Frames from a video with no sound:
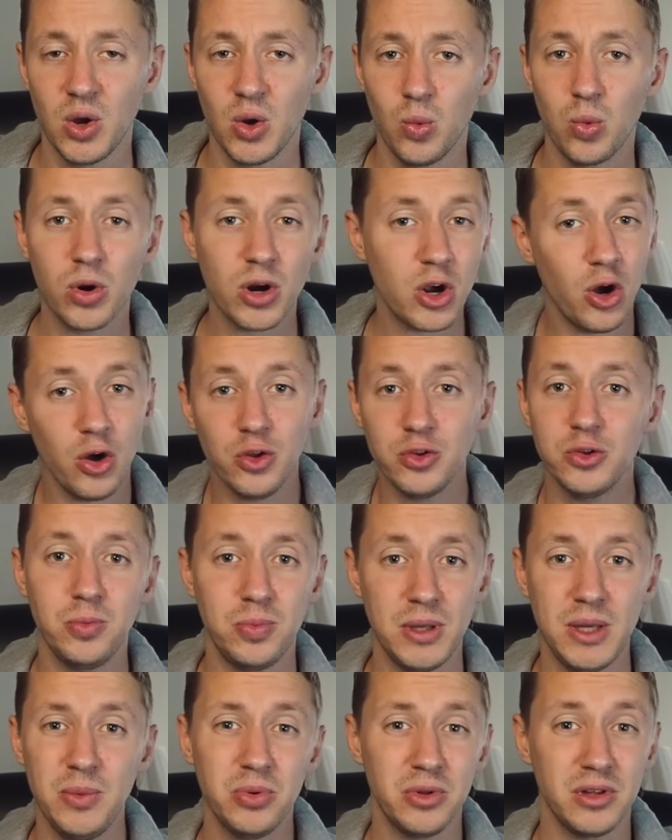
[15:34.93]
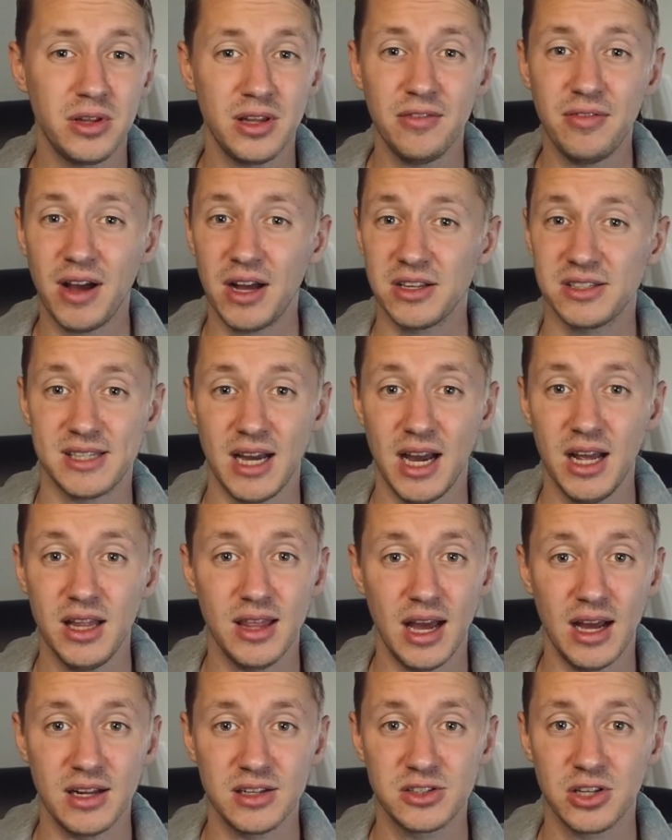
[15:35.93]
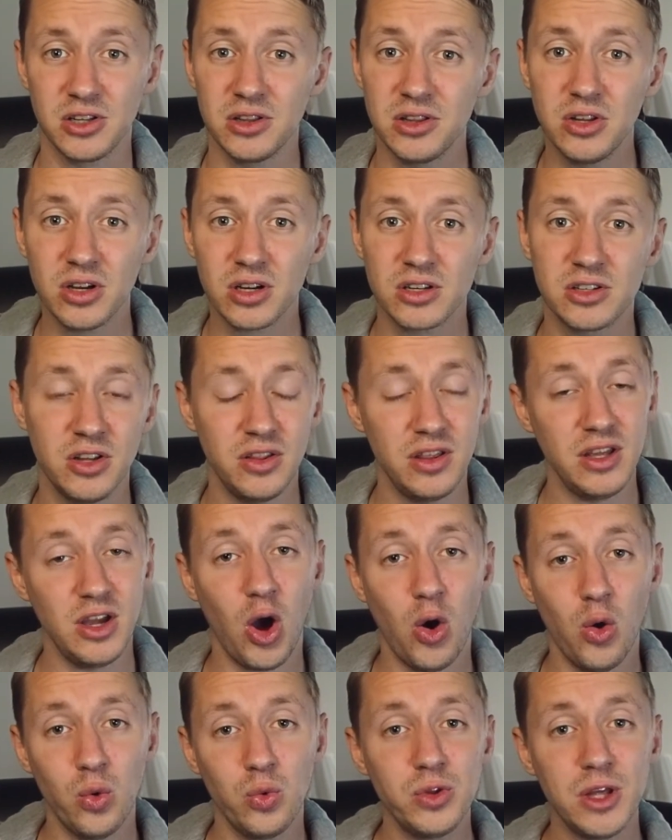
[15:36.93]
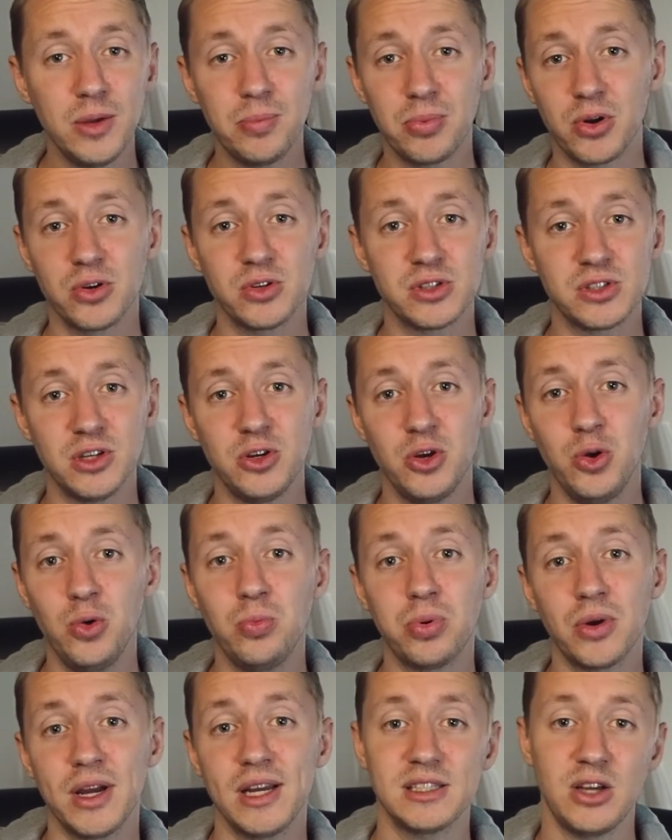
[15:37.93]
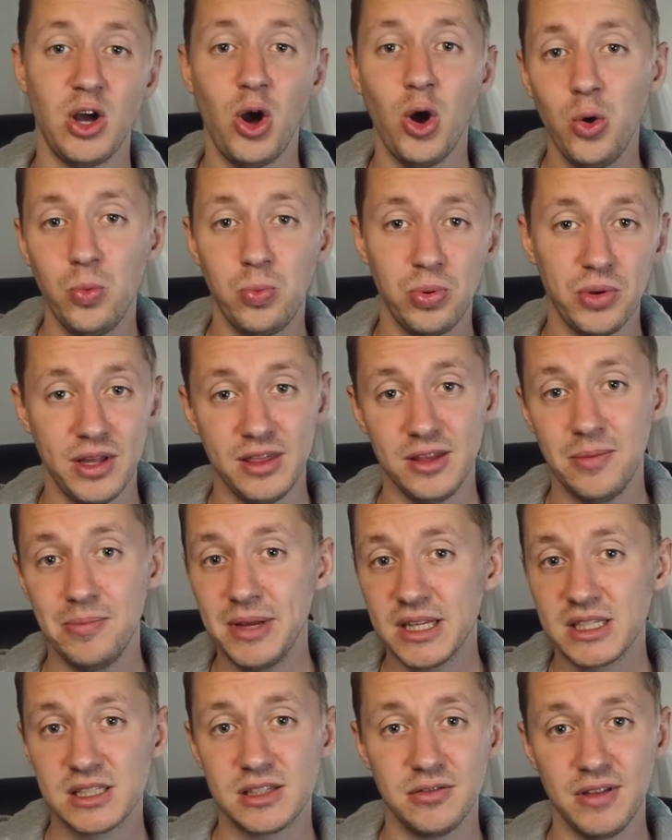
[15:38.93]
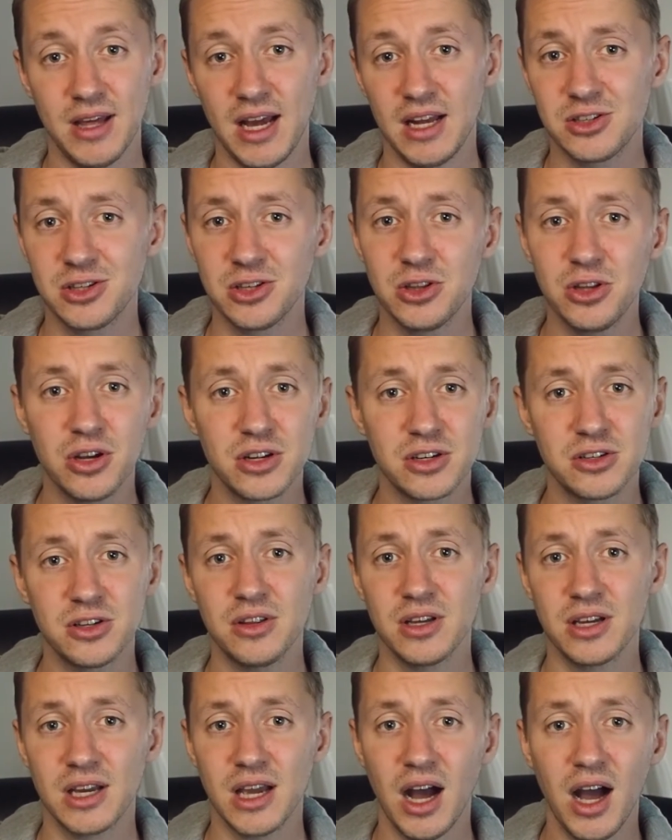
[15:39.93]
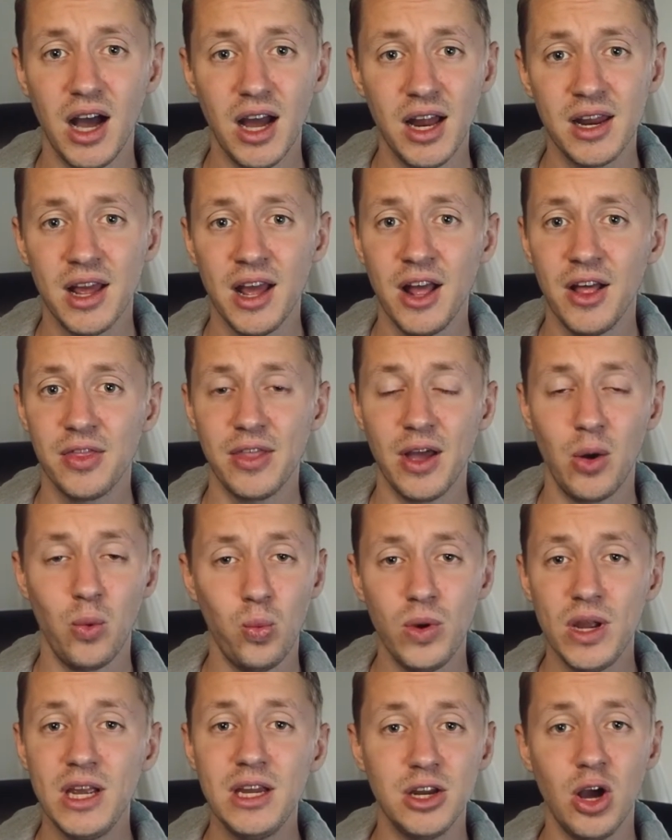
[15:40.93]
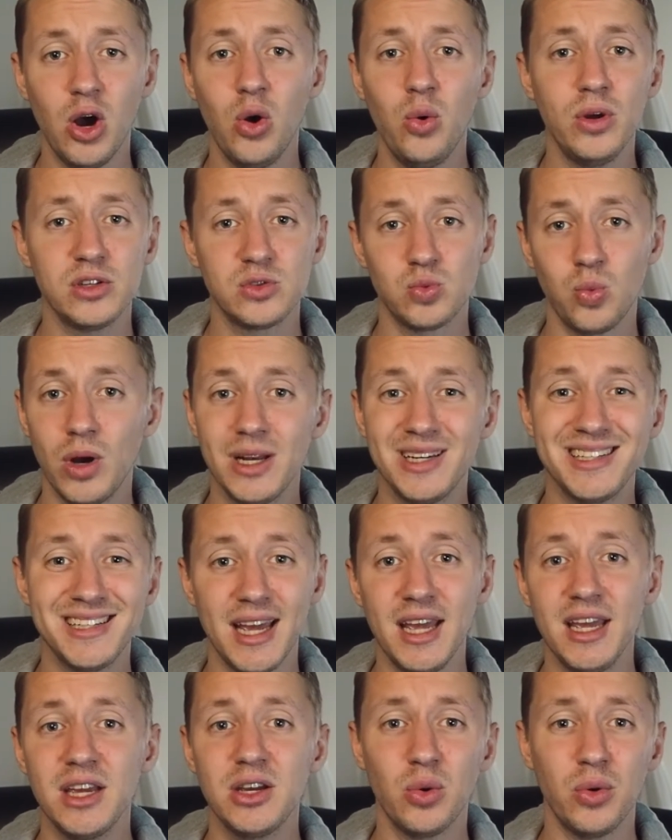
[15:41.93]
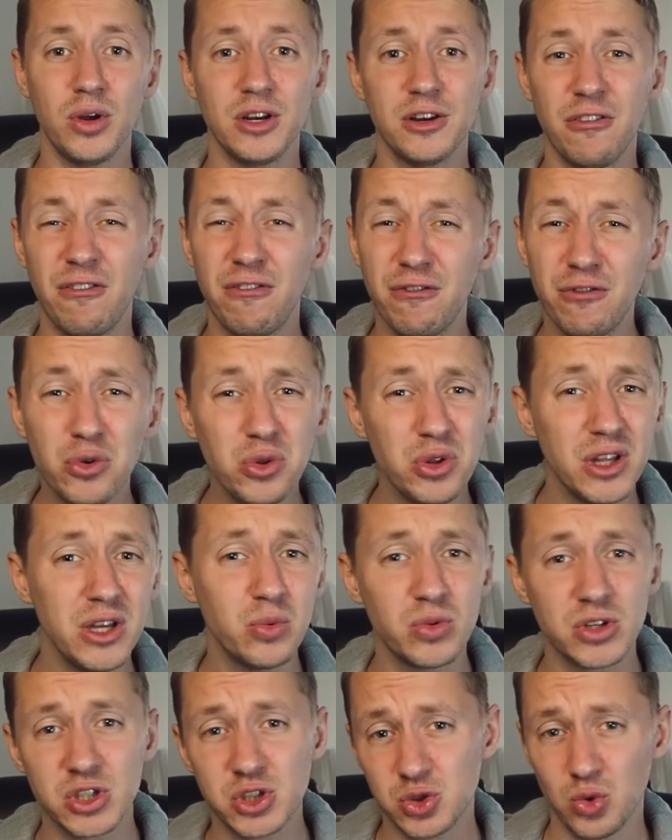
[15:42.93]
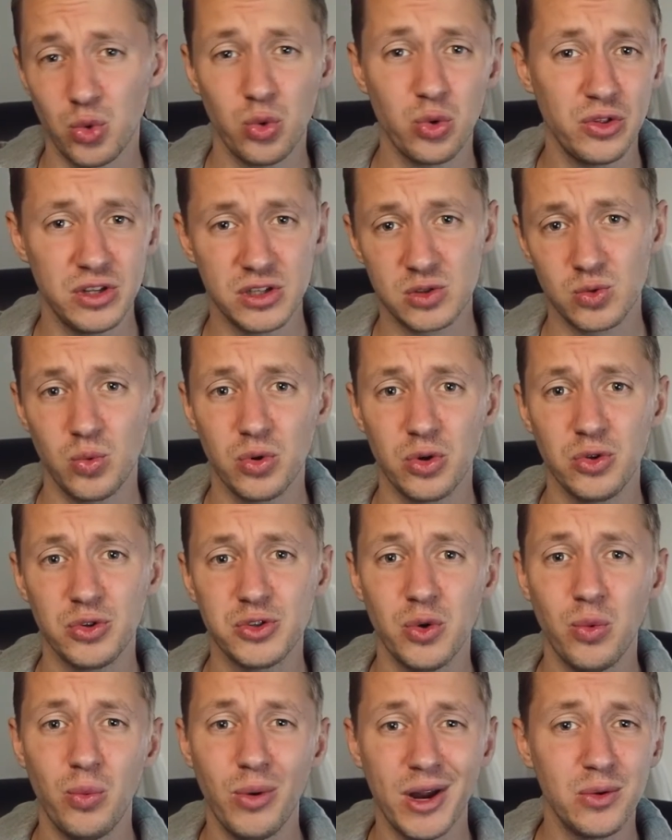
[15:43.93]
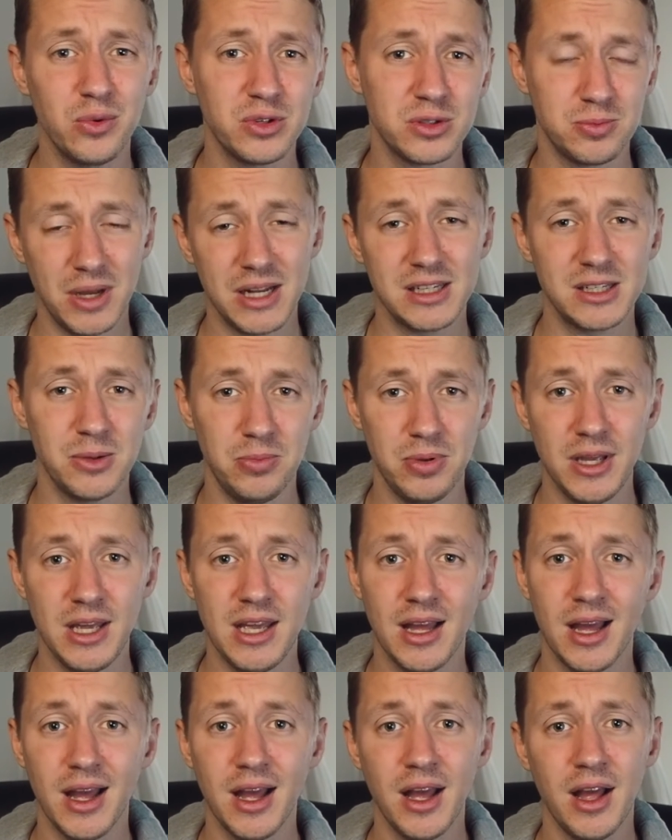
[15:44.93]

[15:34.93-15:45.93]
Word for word: we're called to people to live outside that, to look to the only person who brings hope in the midst of that, to look to the God that we know is one day going to fully restore this world to what it was meant to be,